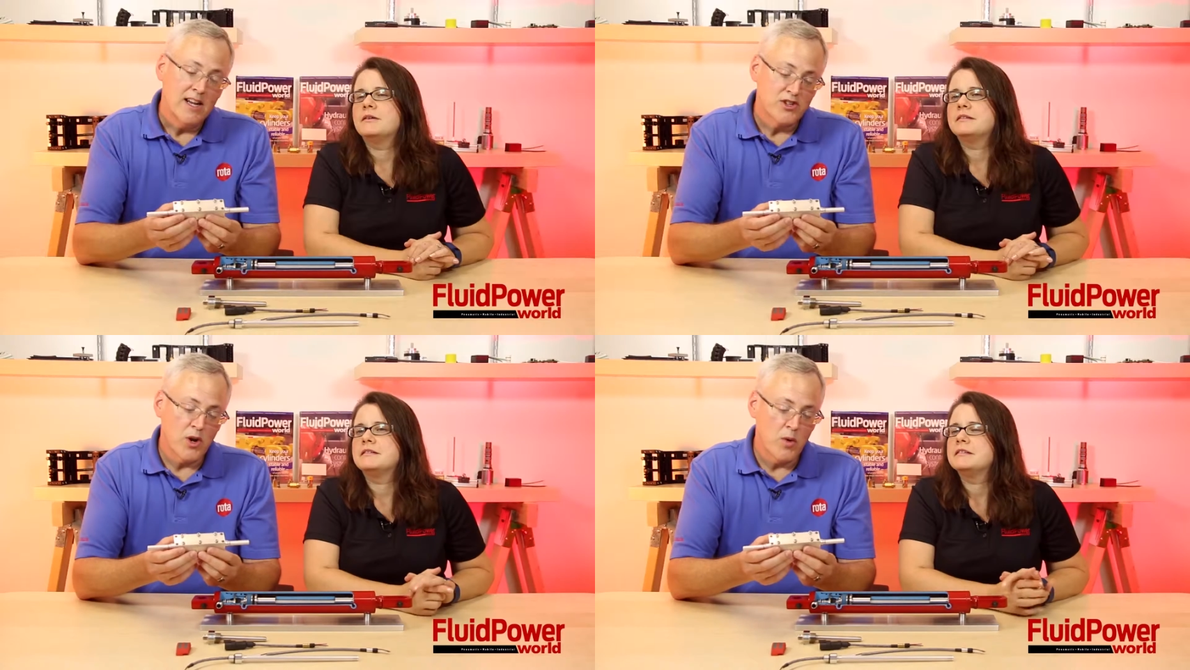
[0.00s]

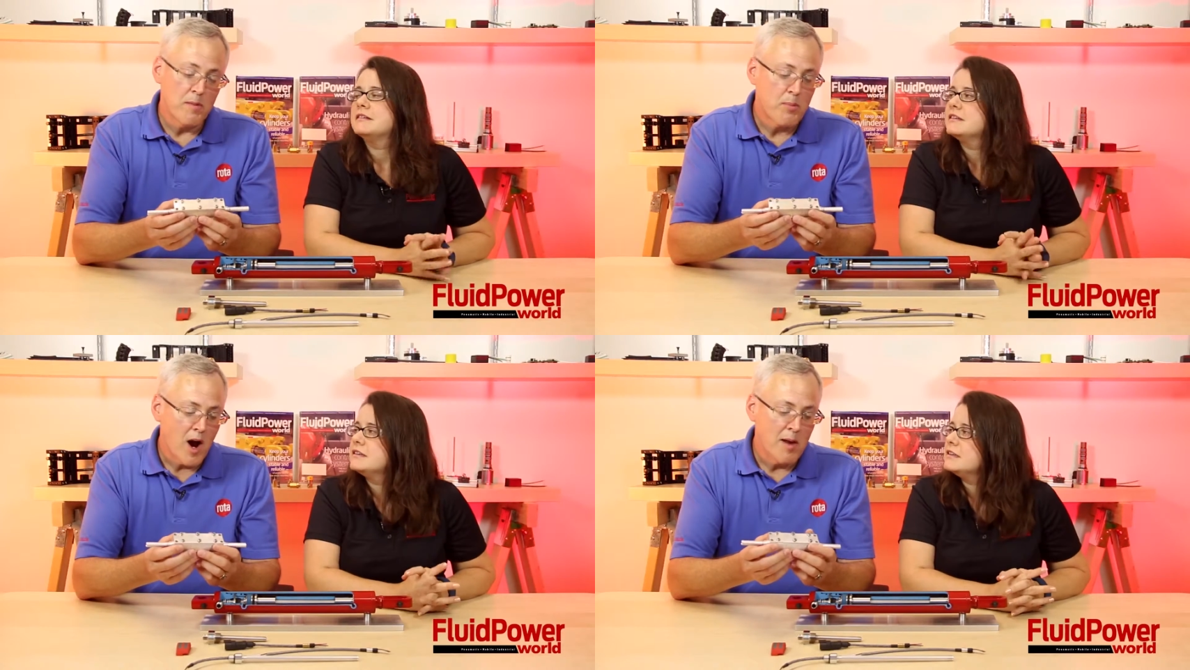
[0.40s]
Speaker 1: So the
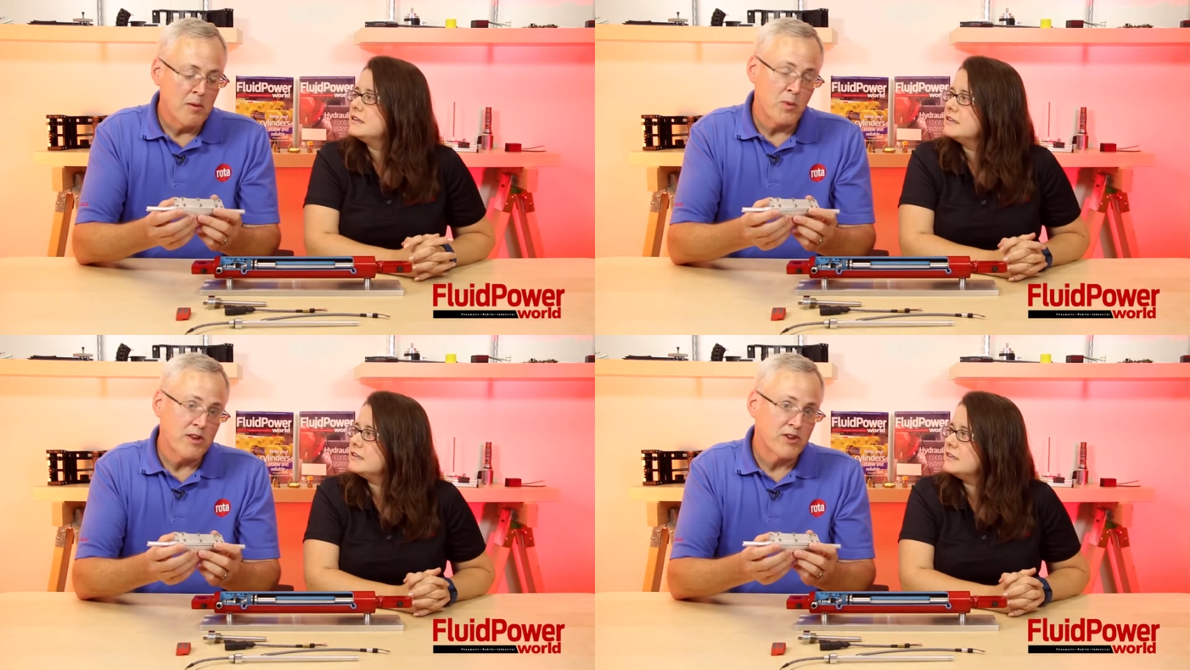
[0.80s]

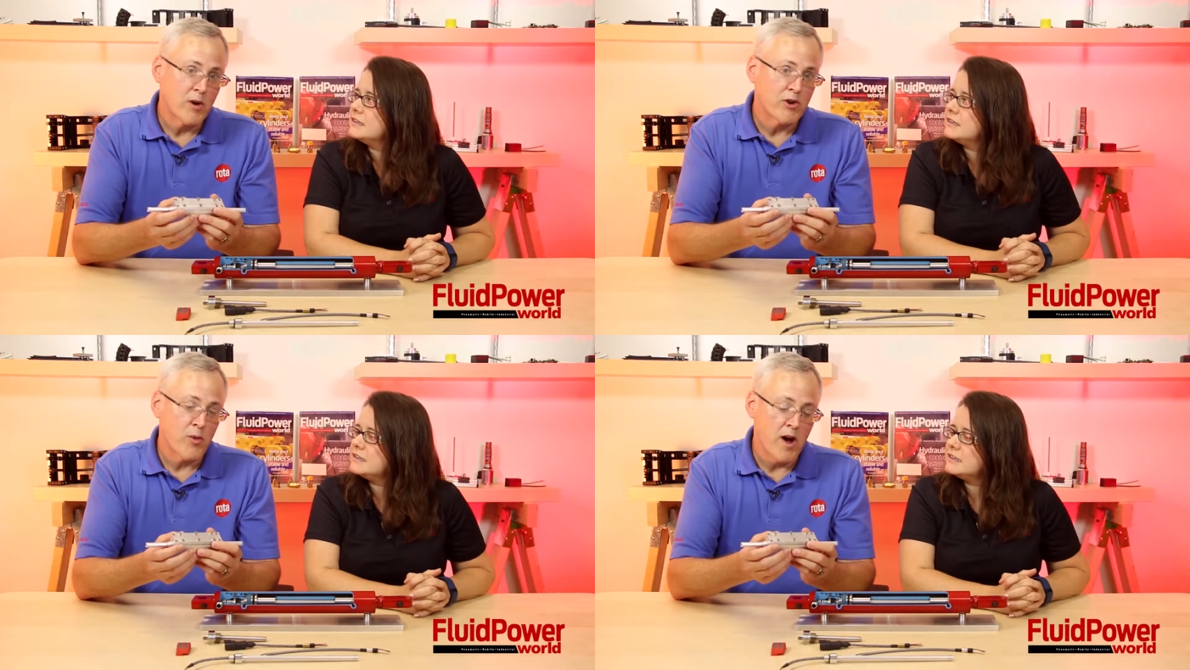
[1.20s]
problem we
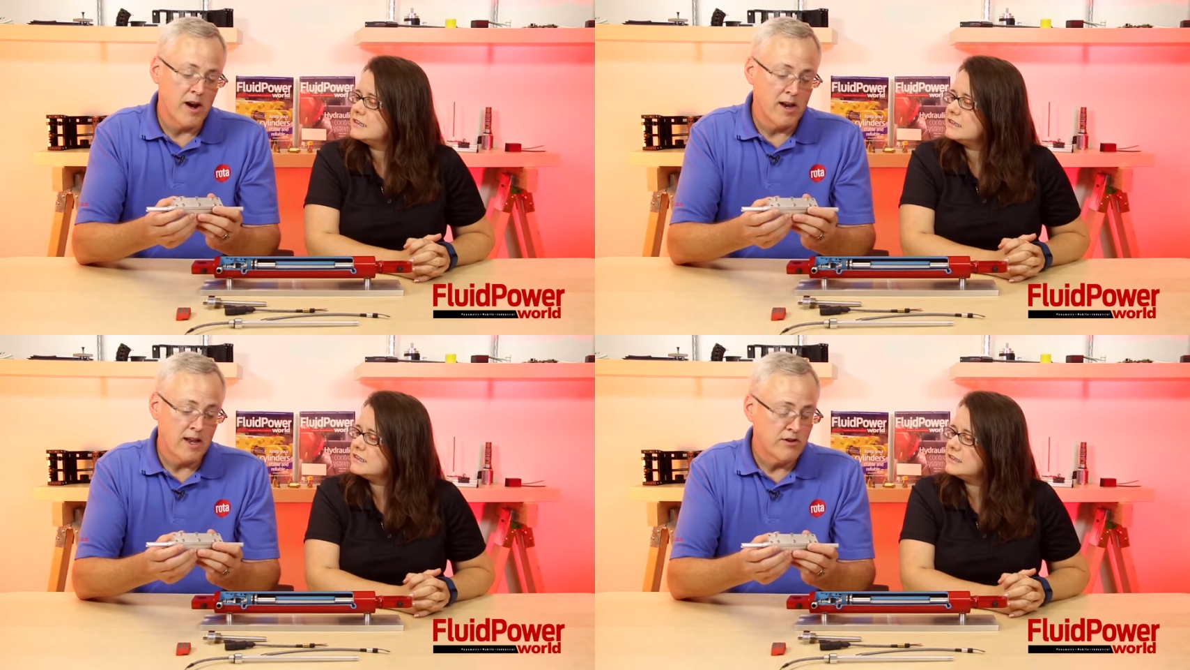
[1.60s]
start to
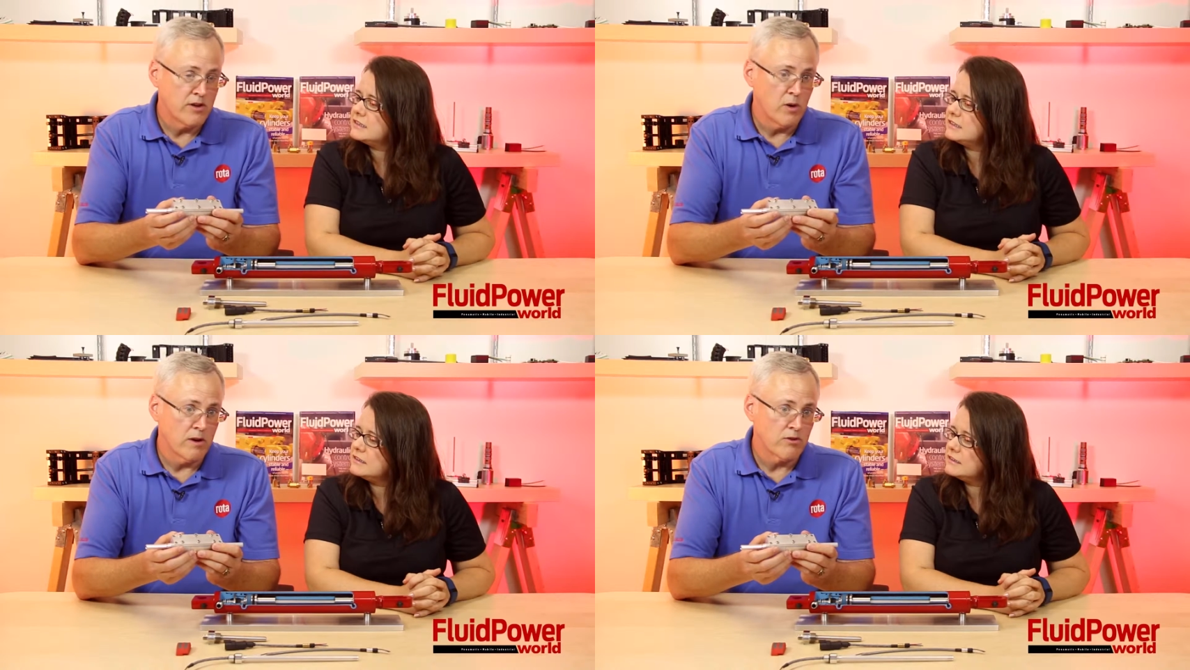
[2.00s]
run into